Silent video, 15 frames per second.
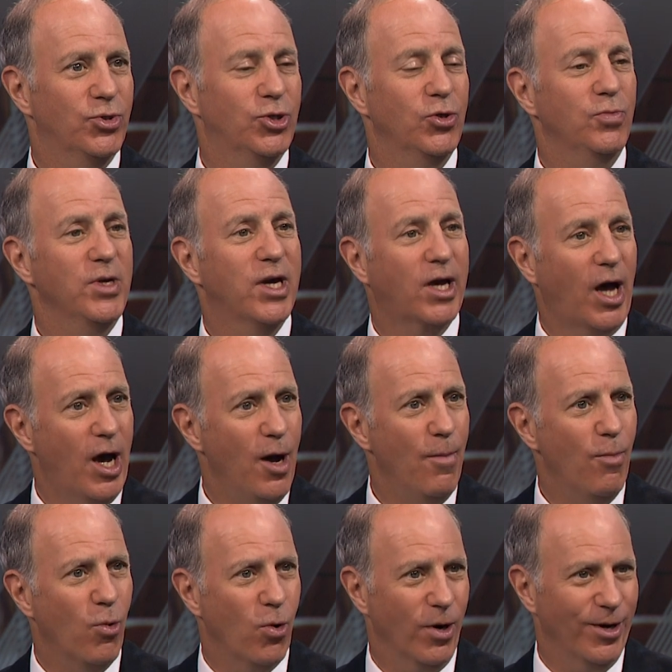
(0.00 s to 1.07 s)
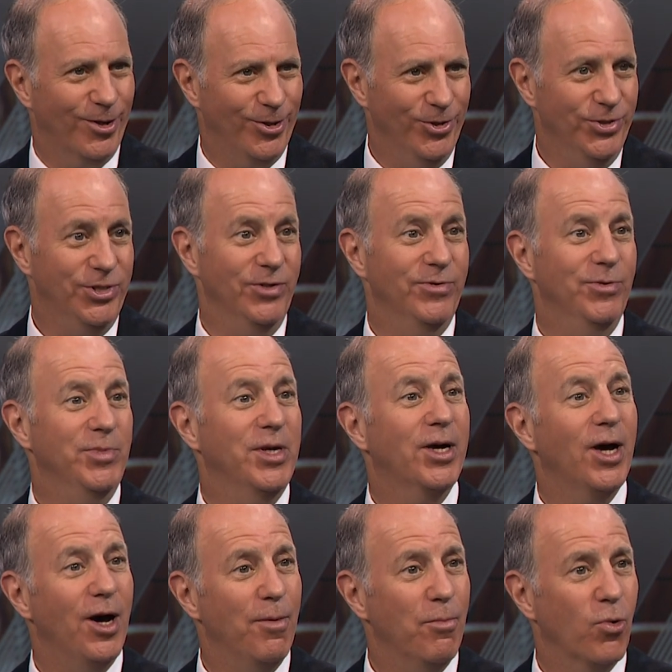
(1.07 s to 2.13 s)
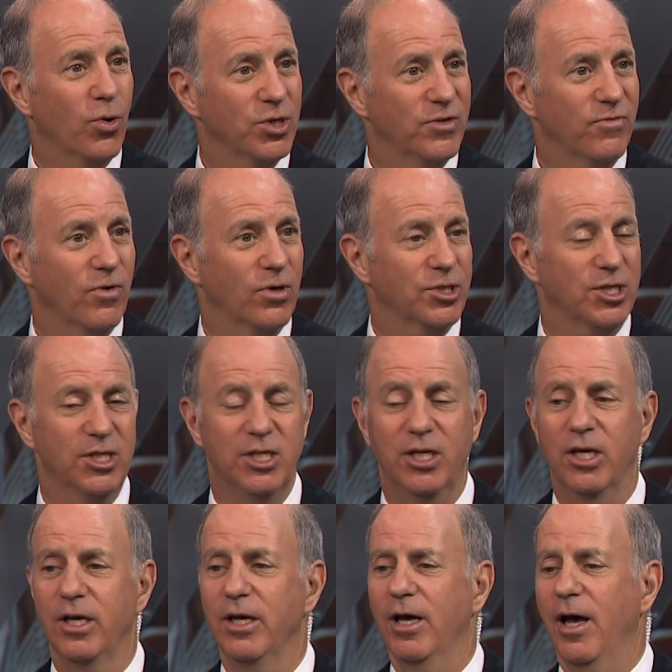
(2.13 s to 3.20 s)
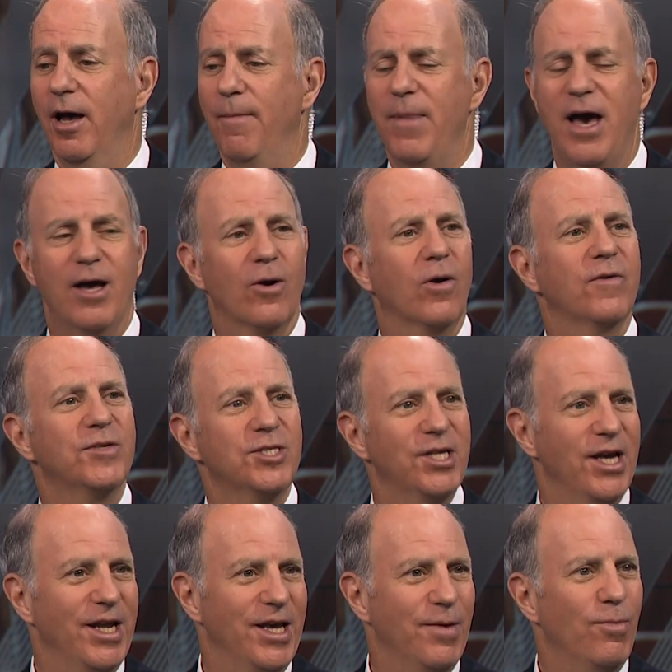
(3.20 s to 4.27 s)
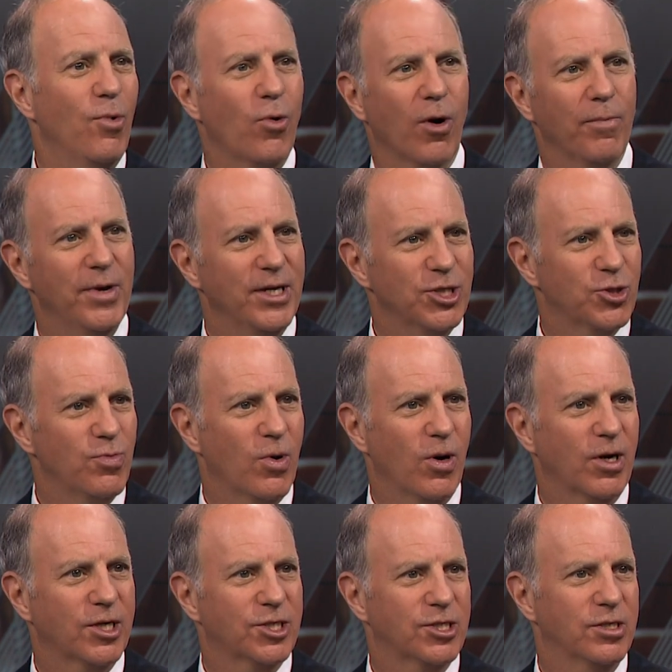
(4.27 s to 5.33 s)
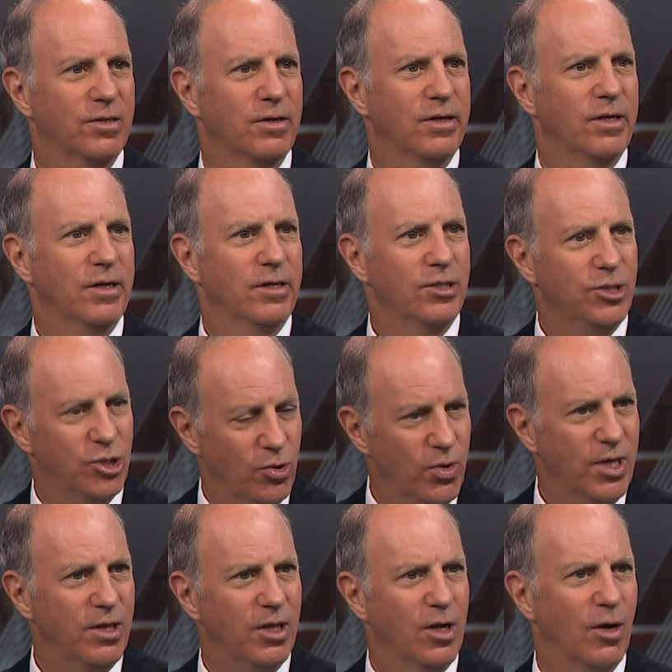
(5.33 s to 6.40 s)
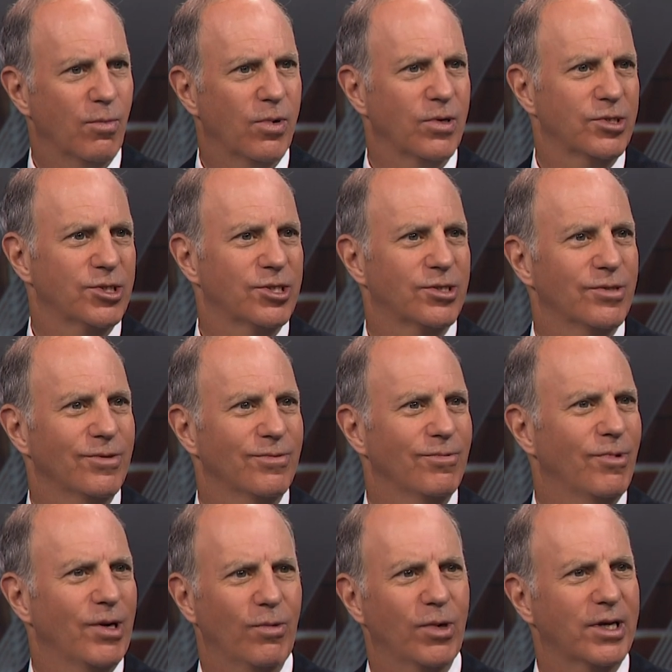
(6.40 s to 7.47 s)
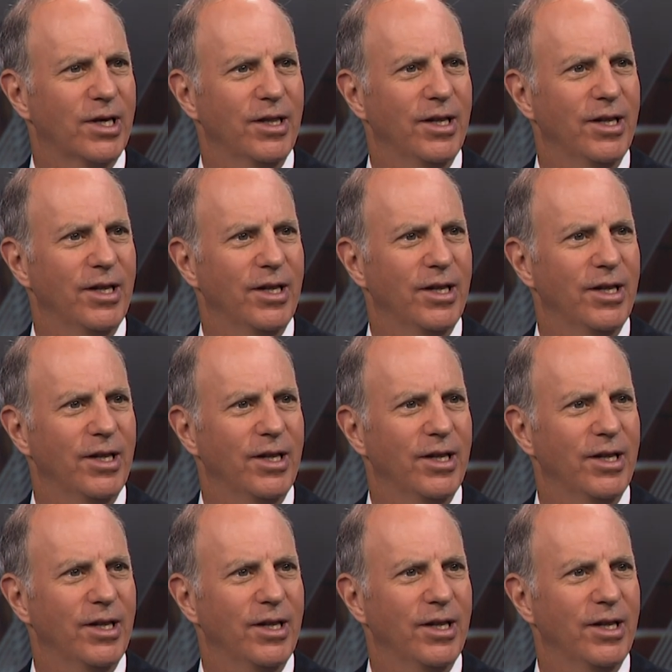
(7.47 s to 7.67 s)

to become more inclusive, to become more diverse? Is it a matter of setting more benchmarks, doing the numbers? What, what